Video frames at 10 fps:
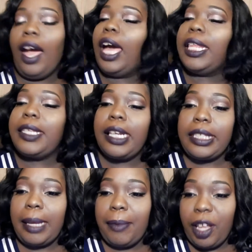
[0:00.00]
and tell the
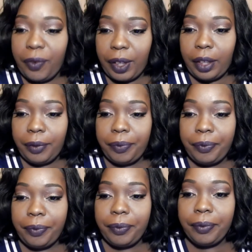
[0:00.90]
same love you,
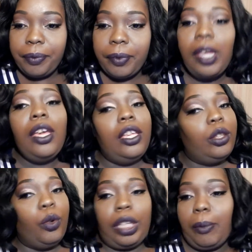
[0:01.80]

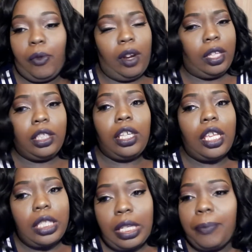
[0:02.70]
don't get me wrong,
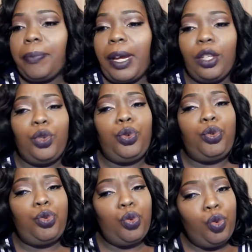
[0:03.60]
yes, some man
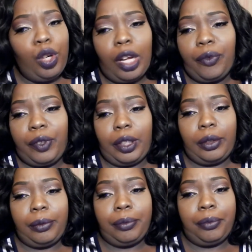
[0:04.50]
do love
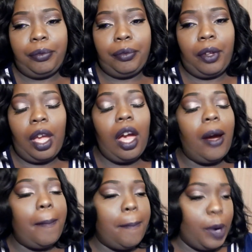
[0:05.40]
you,
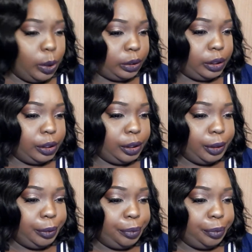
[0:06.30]
but